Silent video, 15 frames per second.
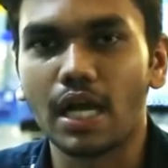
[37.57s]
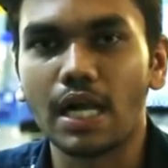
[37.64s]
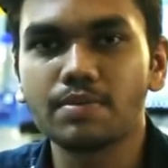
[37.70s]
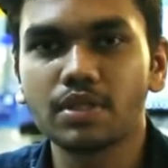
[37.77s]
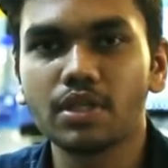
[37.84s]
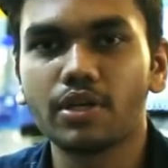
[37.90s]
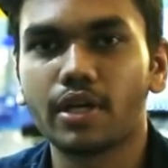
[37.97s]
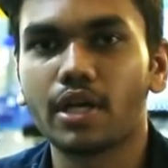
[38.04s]
helps
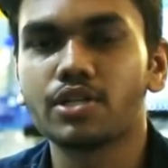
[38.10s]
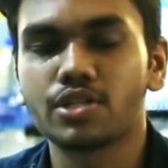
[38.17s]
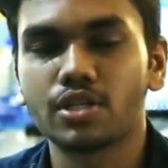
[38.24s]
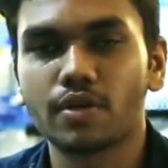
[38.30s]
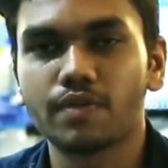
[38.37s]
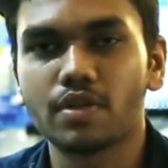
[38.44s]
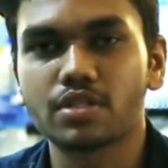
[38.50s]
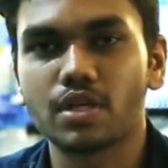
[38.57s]
in the retention
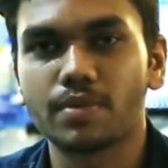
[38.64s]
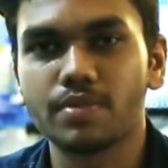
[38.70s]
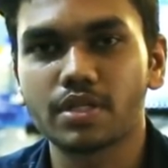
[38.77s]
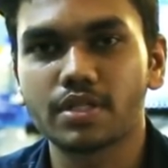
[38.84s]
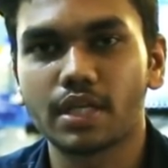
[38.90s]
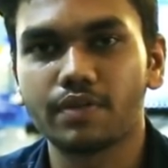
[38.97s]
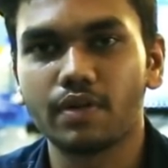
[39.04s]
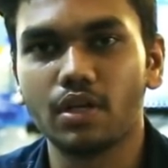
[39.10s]
of the subjects
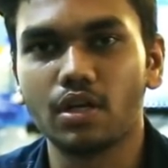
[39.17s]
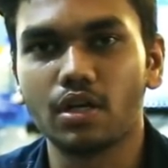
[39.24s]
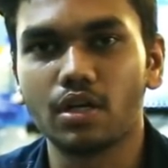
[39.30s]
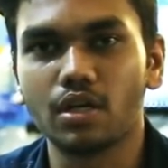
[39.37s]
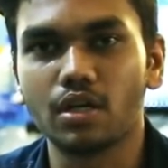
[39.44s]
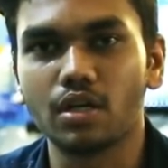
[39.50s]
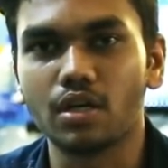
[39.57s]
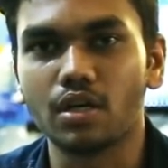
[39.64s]
that we
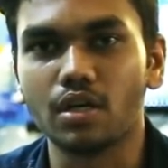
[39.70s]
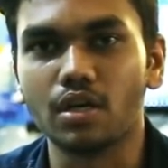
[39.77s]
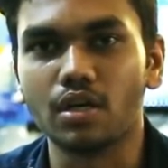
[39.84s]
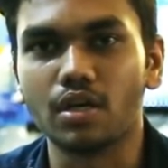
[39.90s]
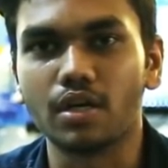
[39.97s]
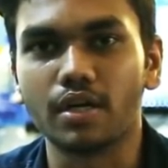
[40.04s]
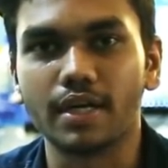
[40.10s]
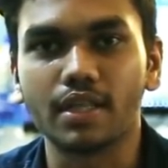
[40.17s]
learn
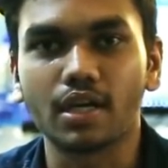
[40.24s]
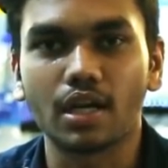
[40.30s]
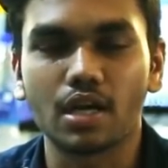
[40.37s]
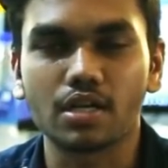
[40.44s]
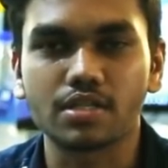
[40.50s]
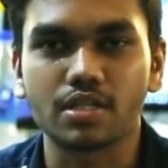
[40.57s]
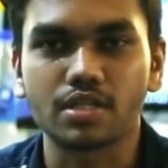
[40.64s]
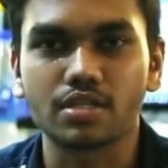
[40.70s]
in the
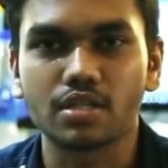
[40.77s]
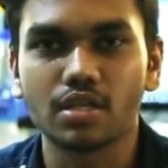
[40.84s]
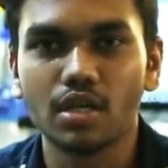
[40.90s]
classes.